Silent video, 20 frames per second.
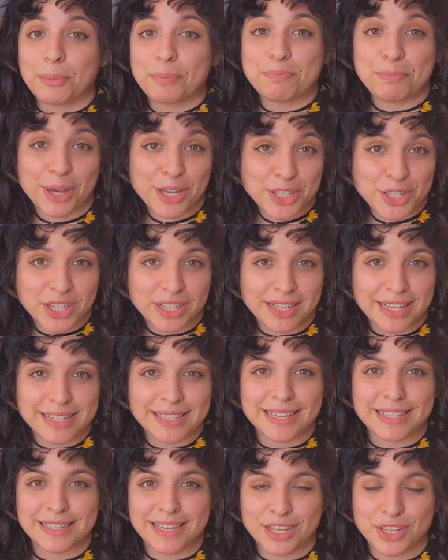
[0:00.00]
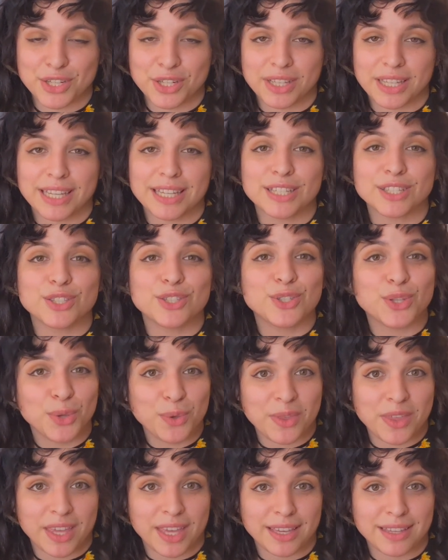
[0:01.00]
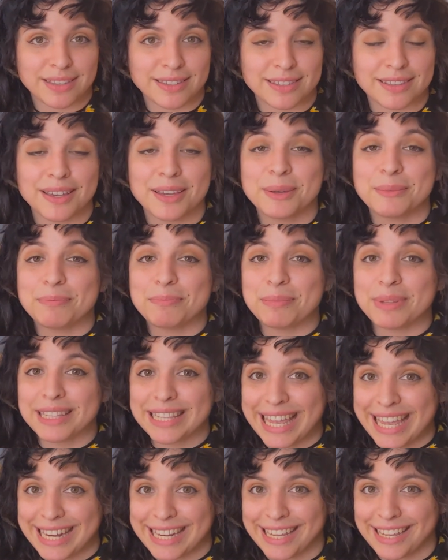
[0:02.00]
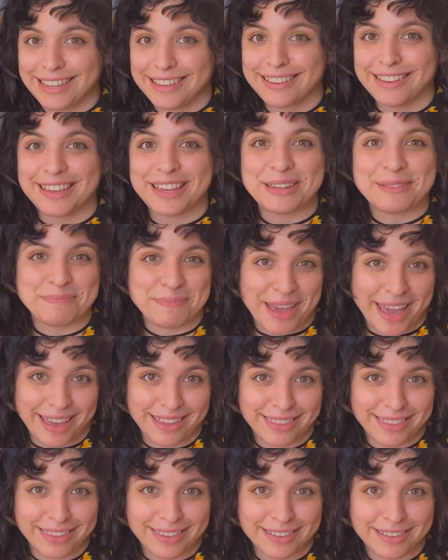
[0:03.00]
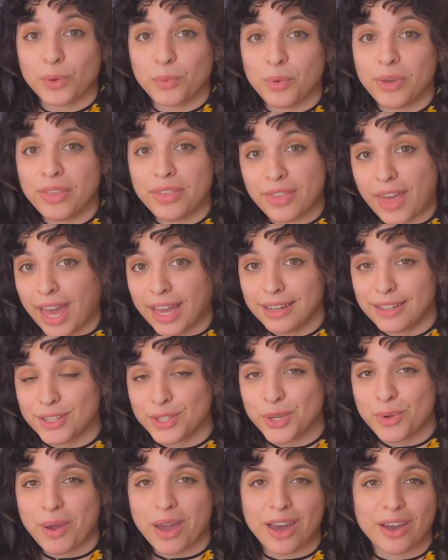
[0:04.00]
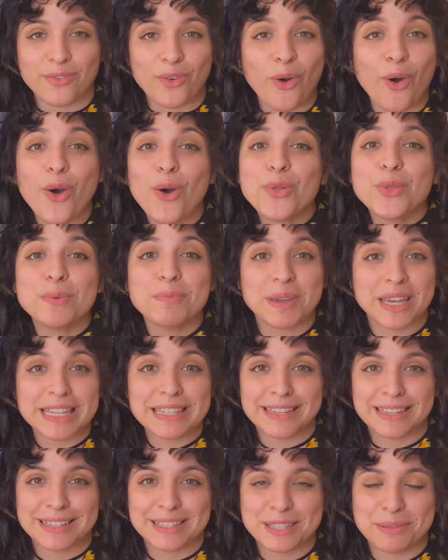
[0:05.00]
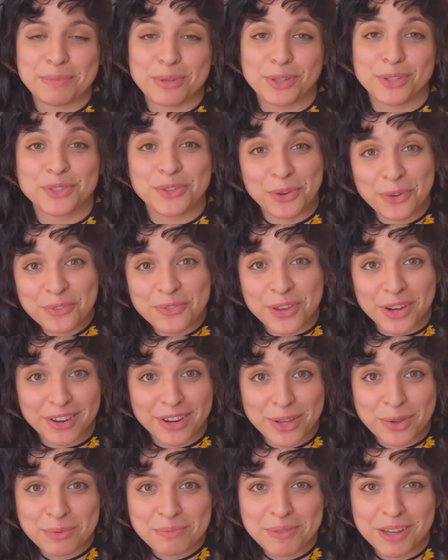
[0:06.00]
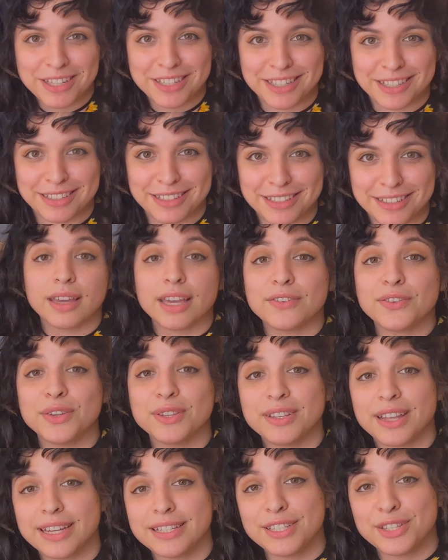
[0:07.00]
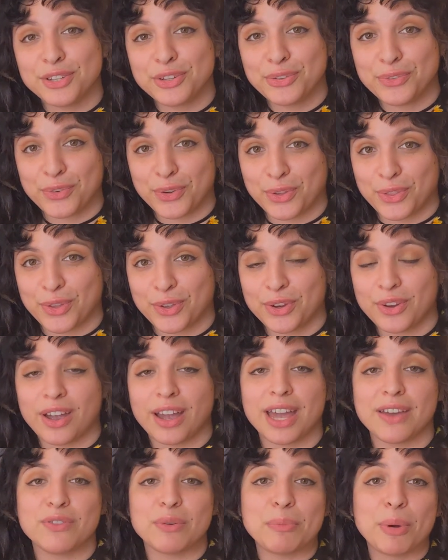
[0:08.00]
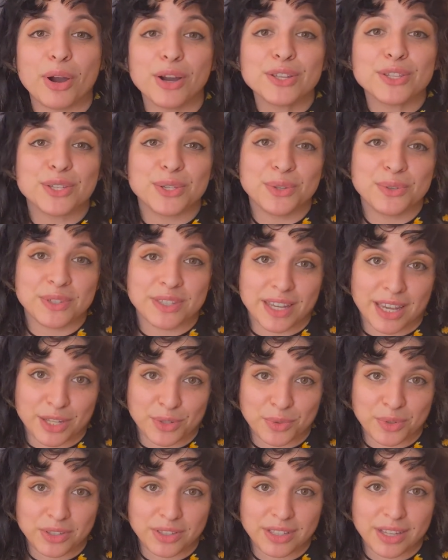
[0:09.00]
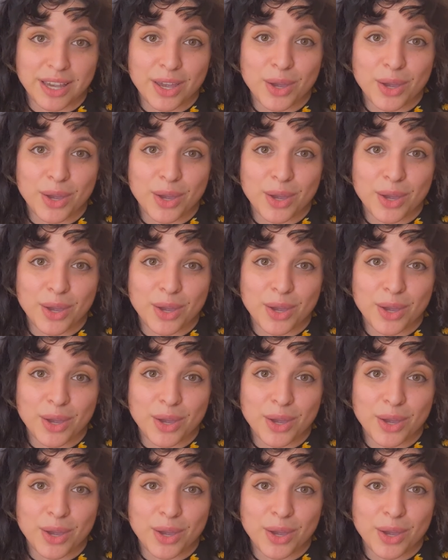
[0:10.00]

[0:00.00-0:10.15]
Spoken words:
Budget is essentially two things: planning and math. With that, you have all the basics to build your very own budget. If you'd like to learn further, I have a part 2 scheduled